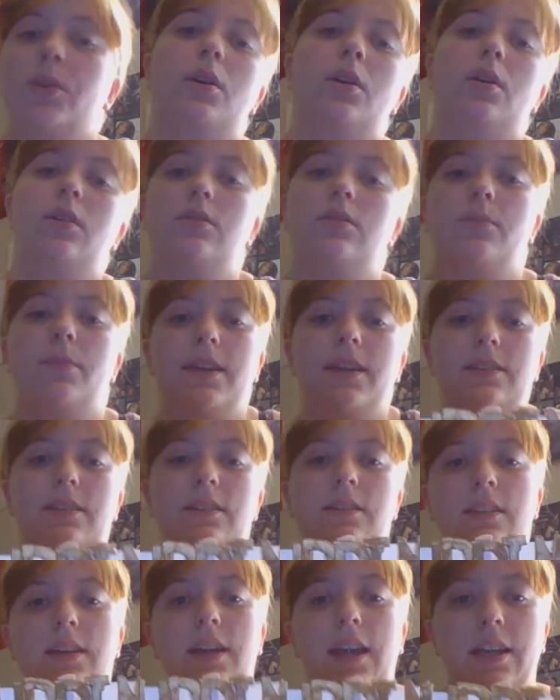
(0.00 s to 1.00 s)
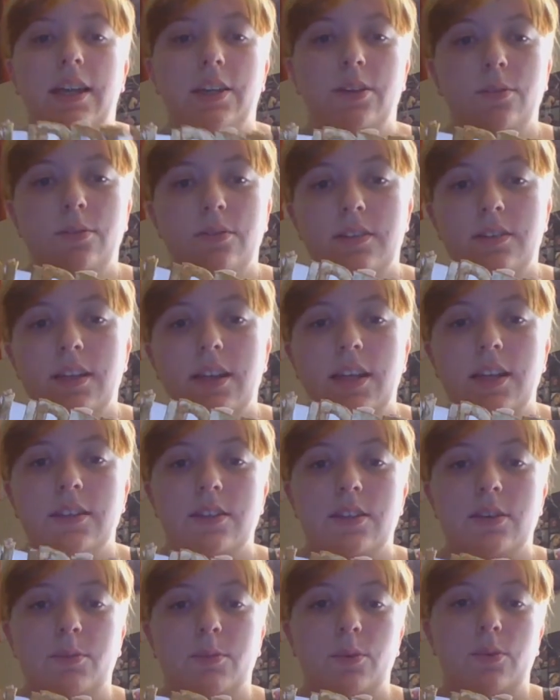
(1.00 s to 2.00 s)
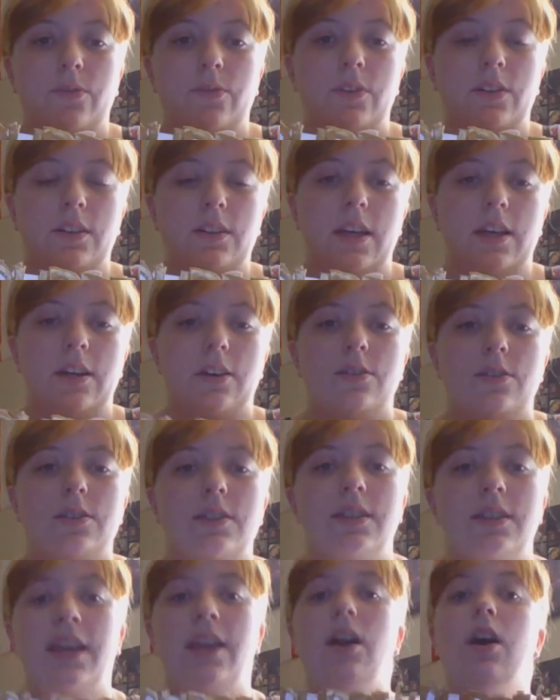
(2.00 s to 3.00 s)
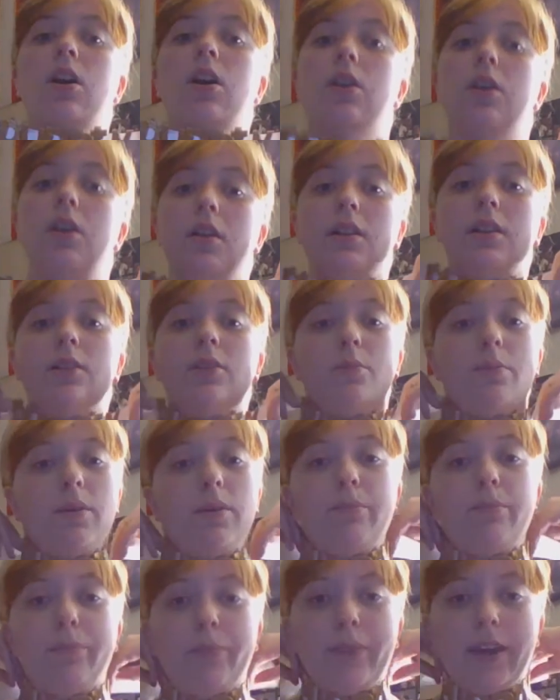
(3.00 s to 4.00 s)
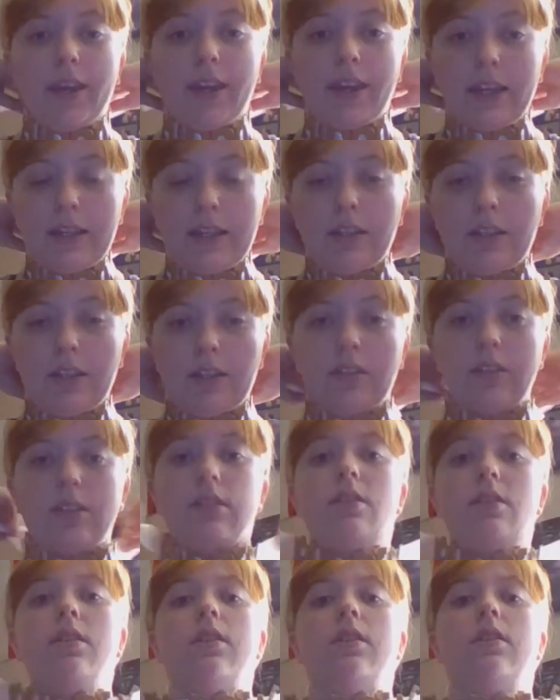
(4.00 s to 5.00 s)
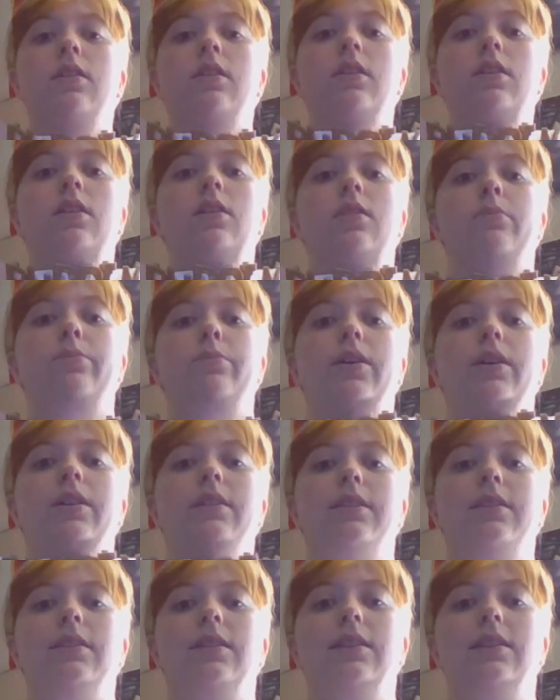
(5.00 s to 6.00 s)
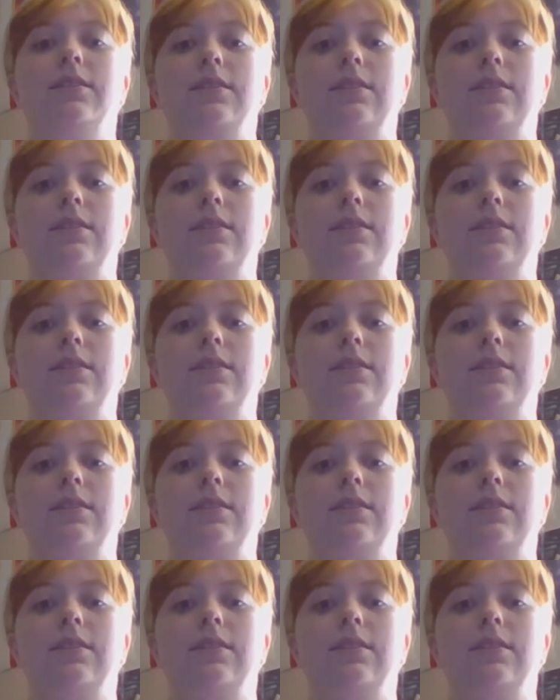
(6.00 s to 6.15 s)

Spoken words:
So basically, I used the Instamorph for the letters, and they are a little bit big, but that's